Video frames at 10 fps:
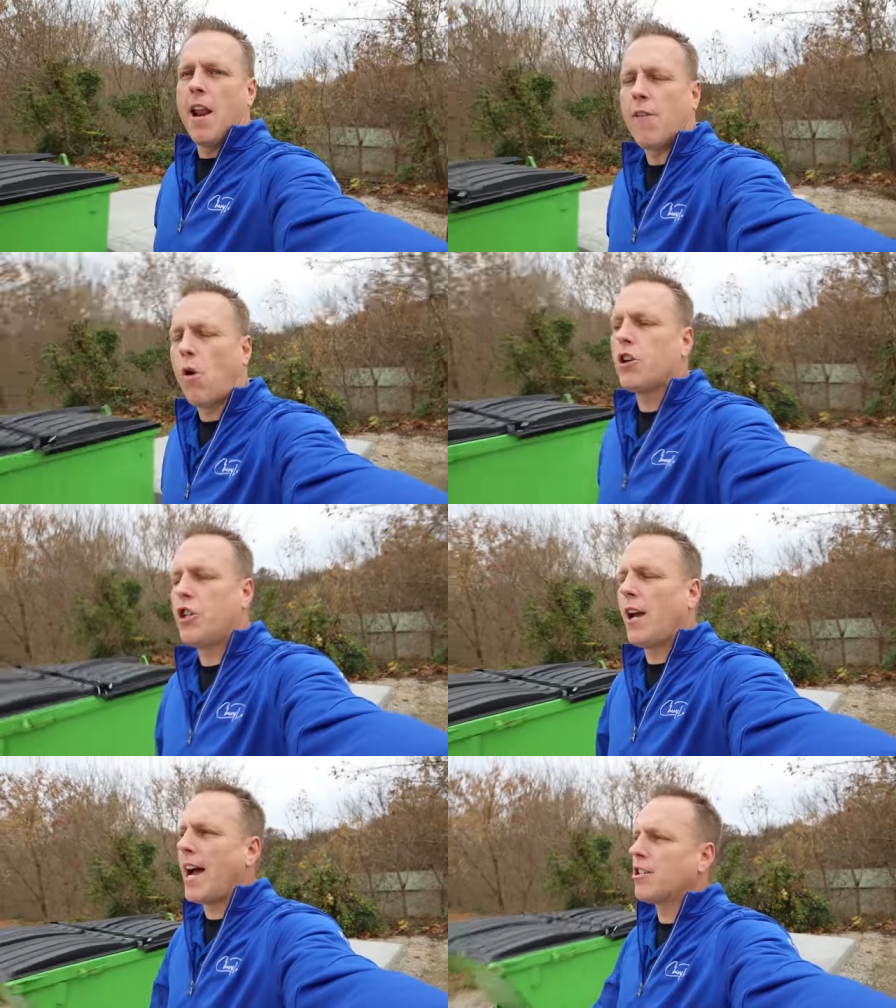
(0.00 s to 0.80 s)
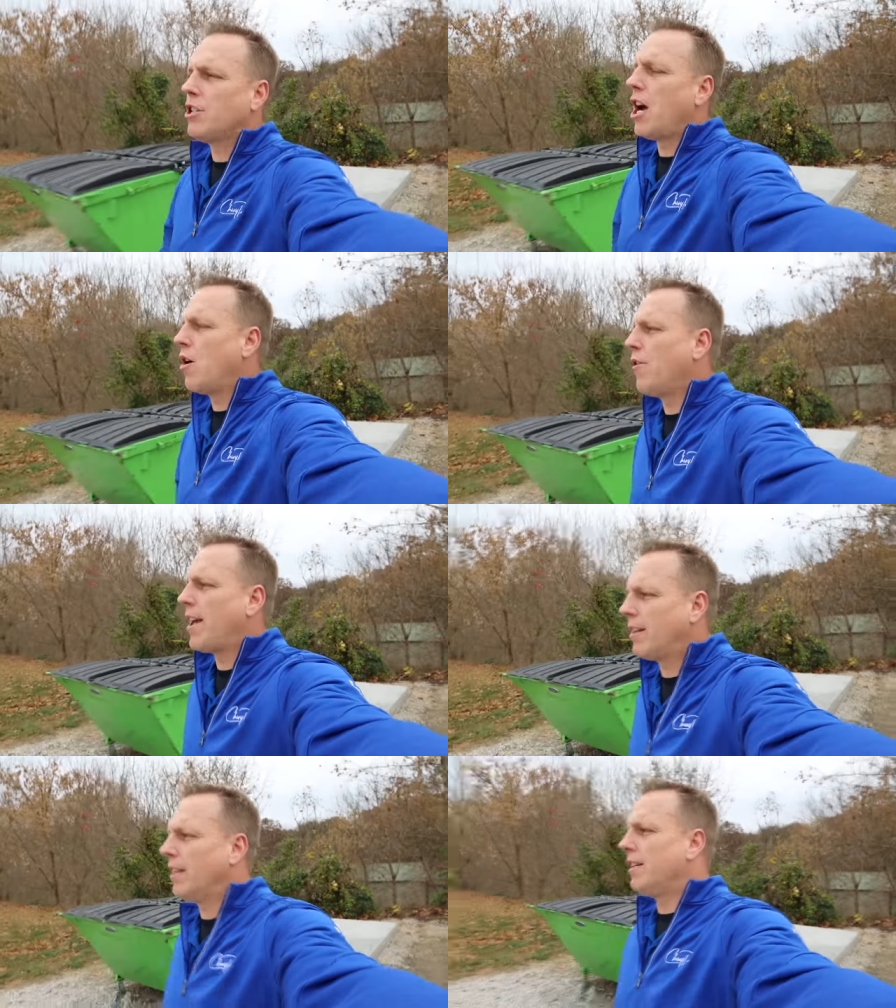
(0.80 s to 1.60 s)
And of course, you guys know
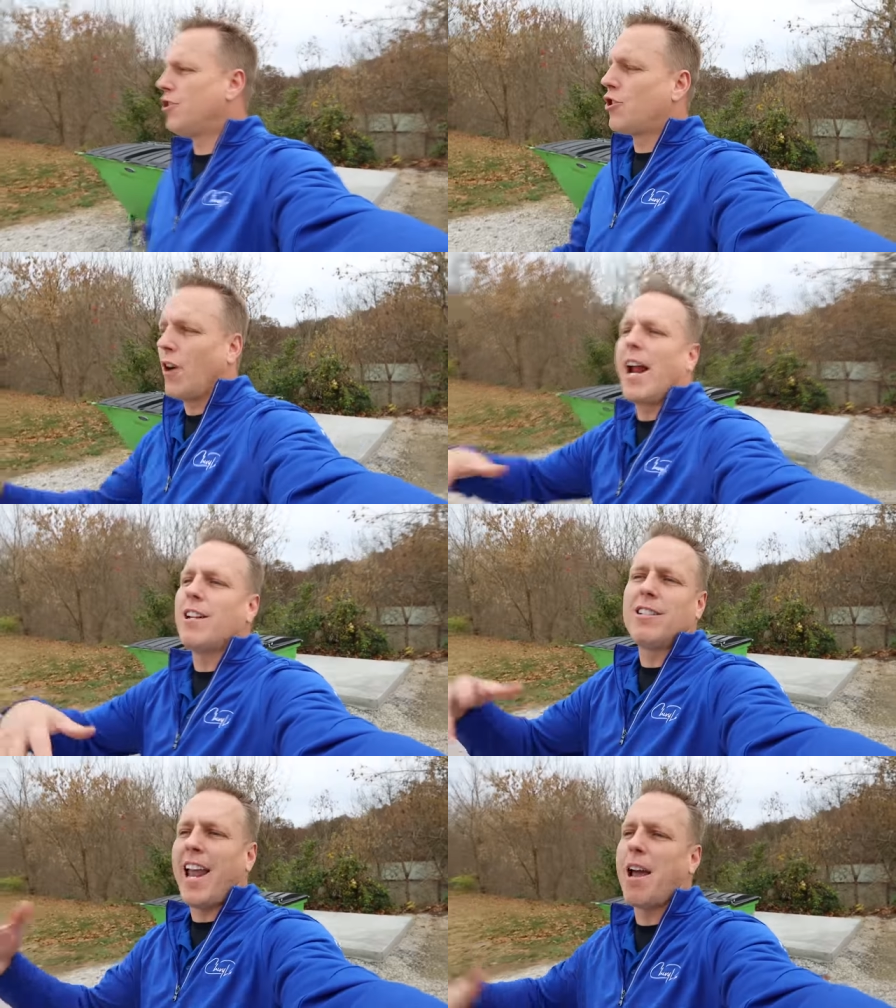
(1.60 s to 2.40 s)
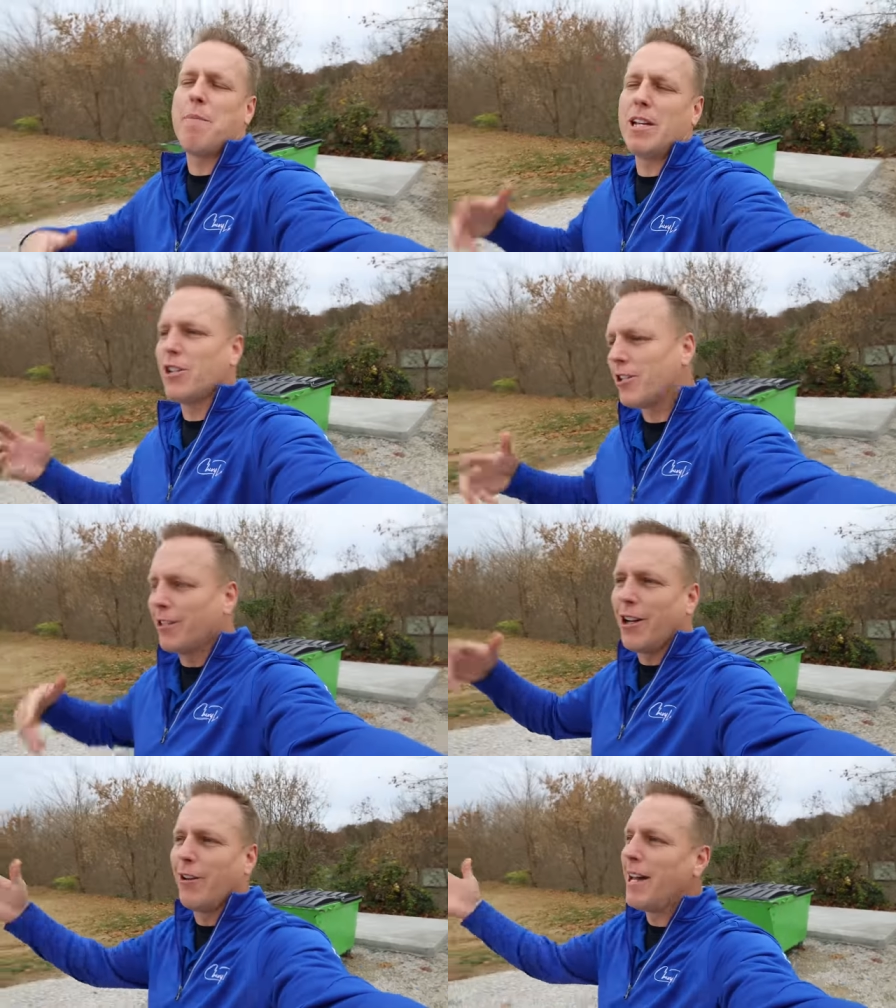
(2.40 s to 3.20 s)
that these drains can't be just
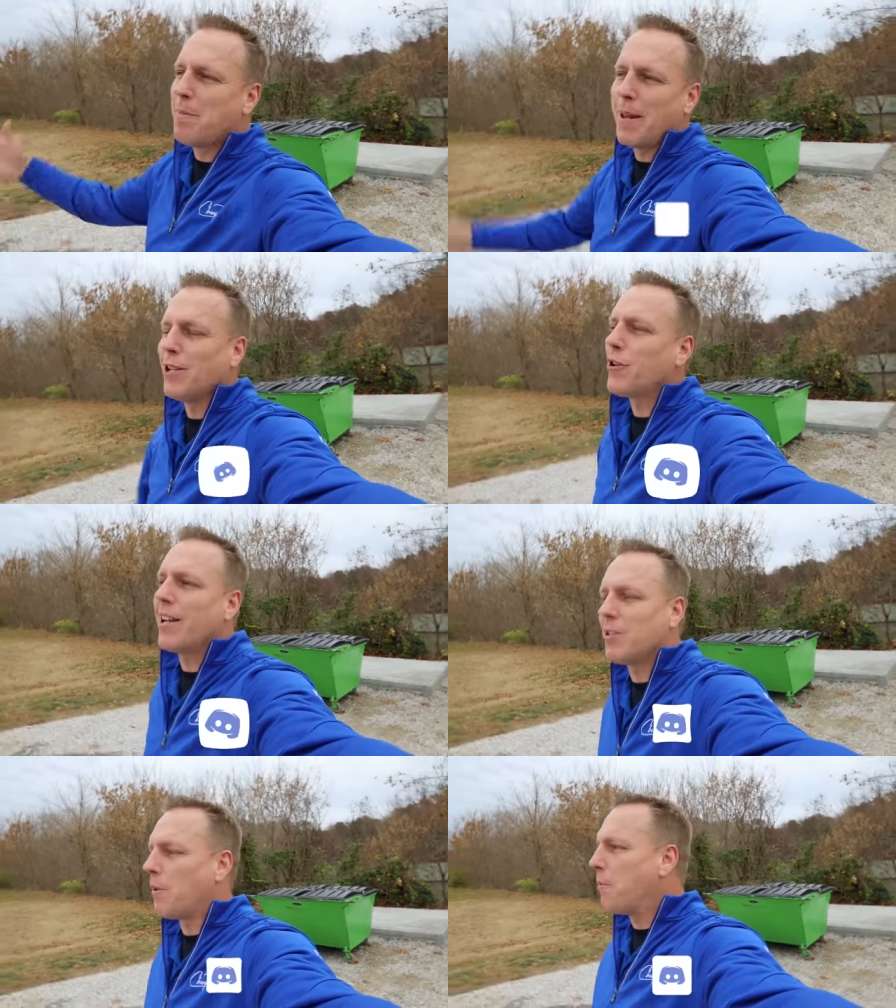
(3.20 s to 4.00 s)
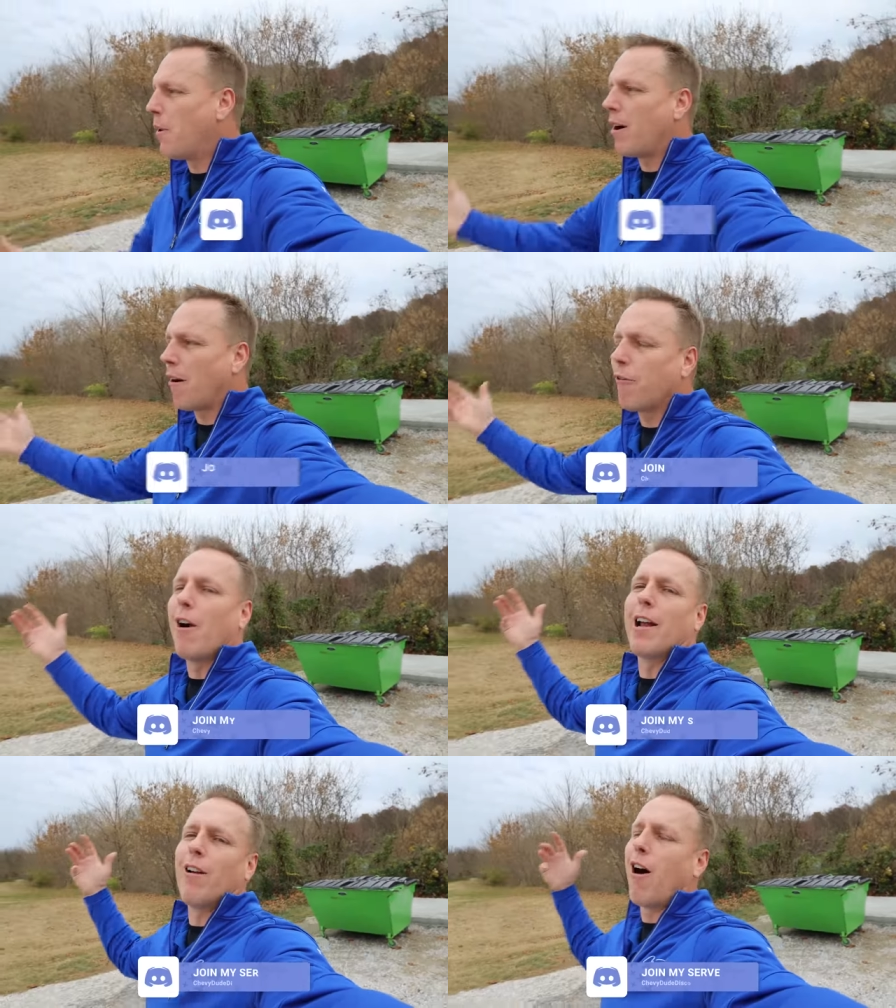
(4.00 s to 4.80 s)
little itty bitty drains that we put in our
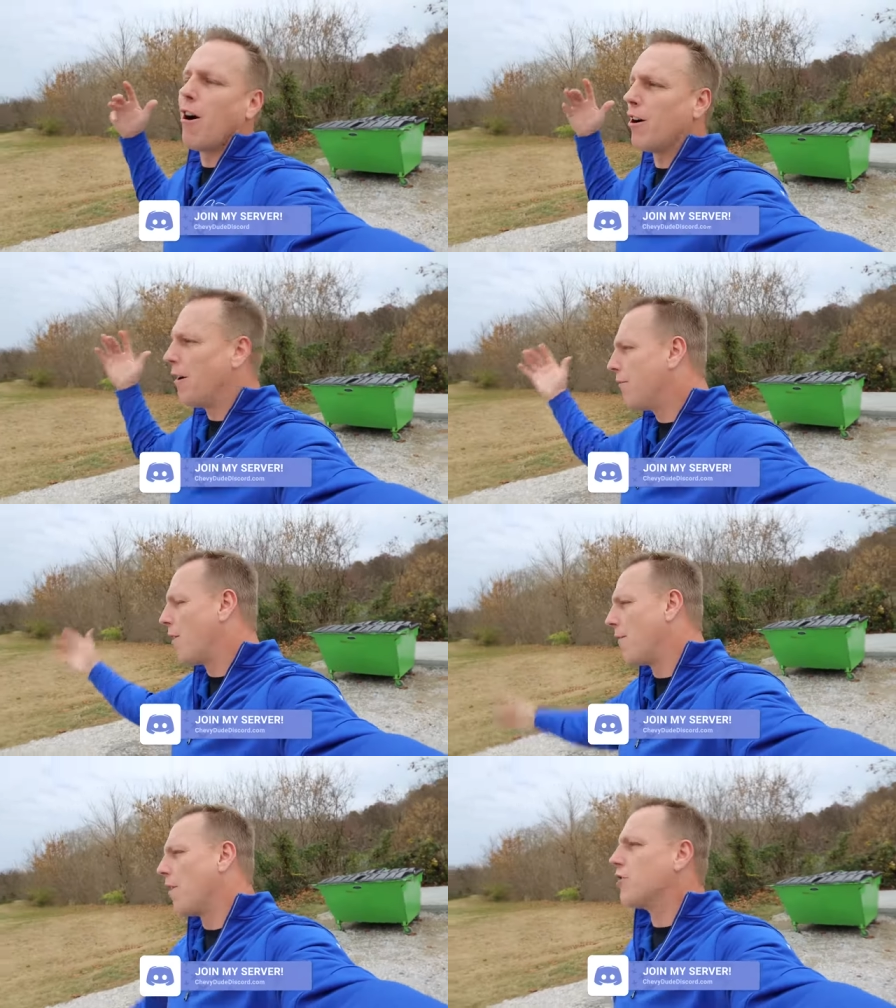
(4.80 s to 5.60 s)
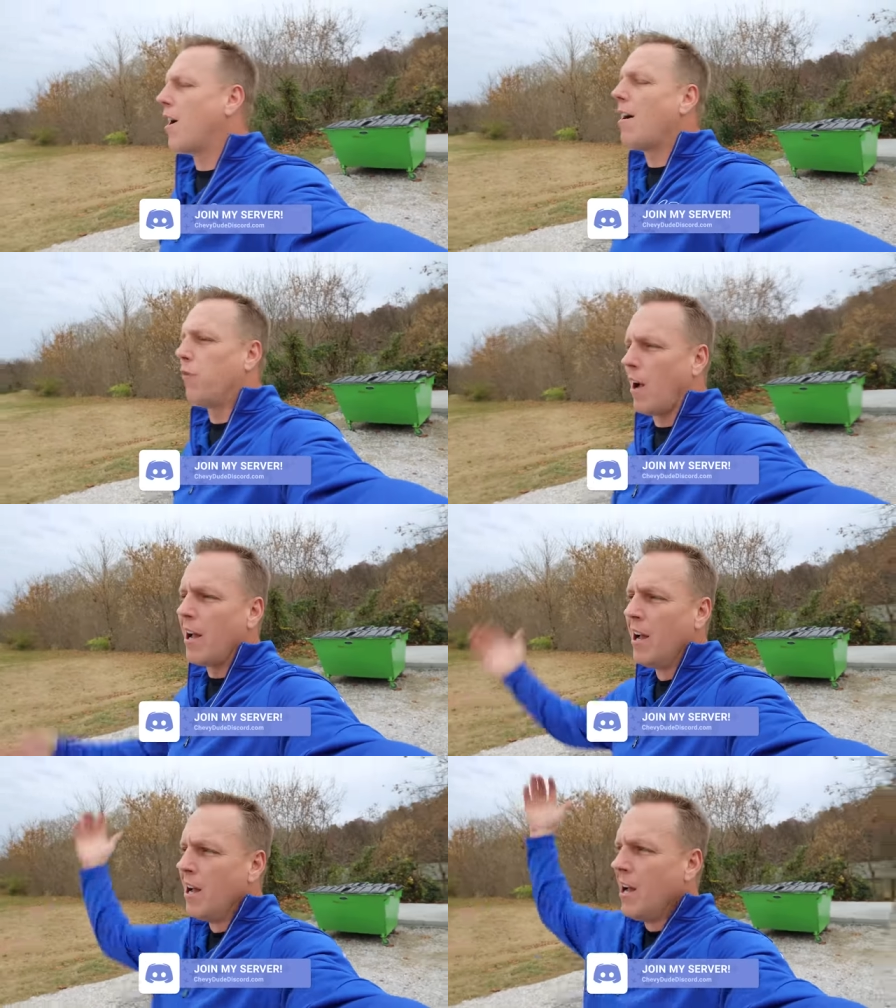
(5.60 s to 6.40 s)
front yard or in front of our driveway.